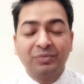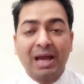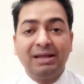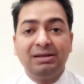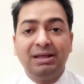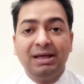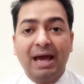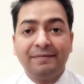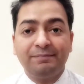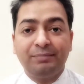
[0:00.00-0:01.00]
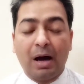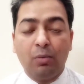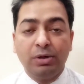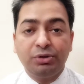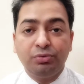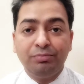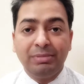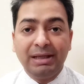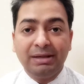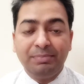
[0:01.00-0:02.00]
and they have power to
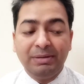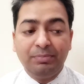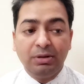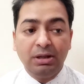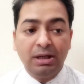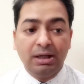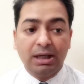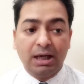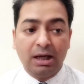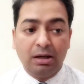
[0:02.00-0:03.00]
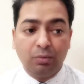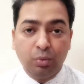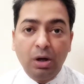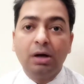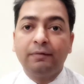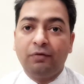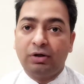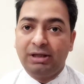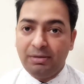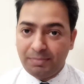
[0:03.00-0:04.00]
make people work for
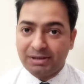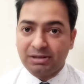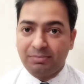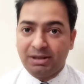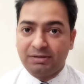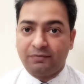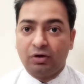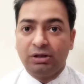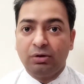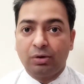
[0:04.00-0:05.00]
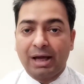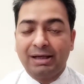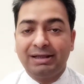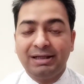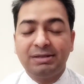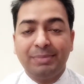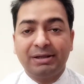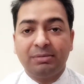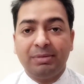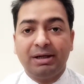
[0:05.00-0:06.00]
their betterment, for the locality's
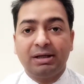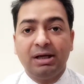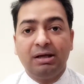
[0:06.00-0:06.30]
betterment,